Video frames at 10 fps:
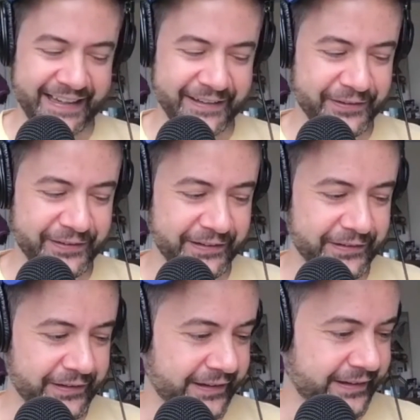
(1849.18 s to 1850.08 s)
it's
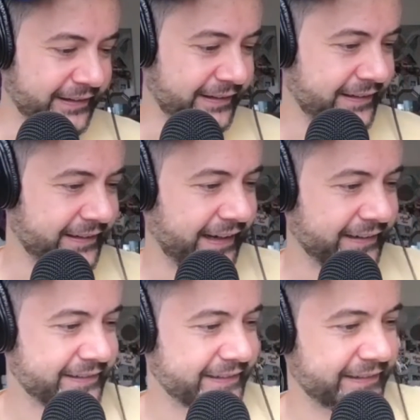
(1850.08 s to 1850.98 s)
it's uh yeah,
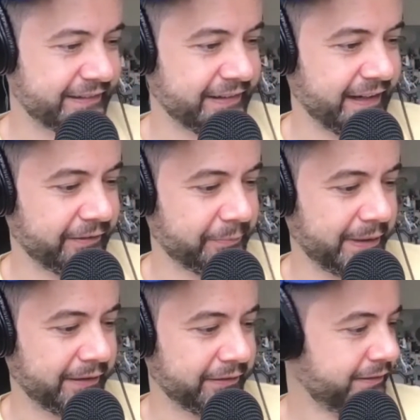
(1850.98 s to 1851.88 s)
it's a nice
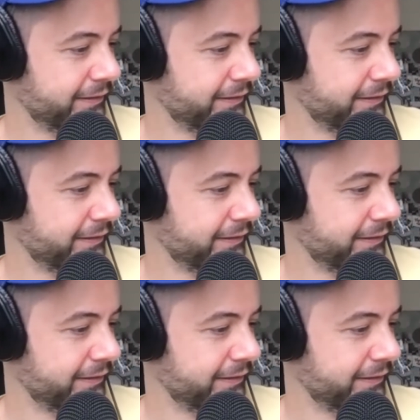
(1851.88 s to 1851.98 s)
biz.